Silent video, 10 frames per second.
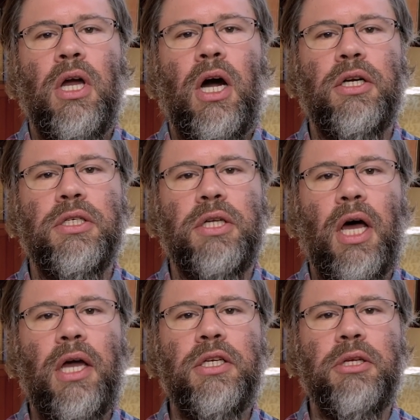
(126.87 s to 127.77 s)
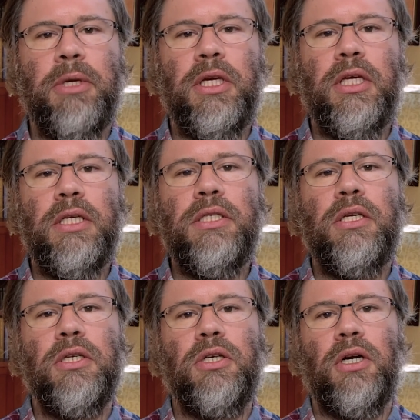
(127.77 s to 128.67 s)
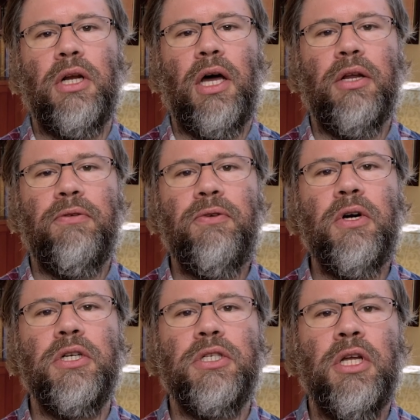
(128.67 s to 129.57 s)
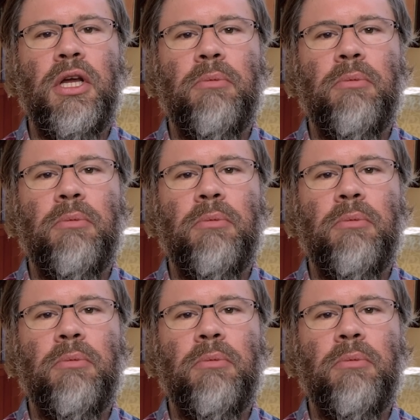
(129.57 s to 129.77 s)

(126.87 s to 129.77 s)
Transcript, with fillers: are designed to be easy to turn on at first,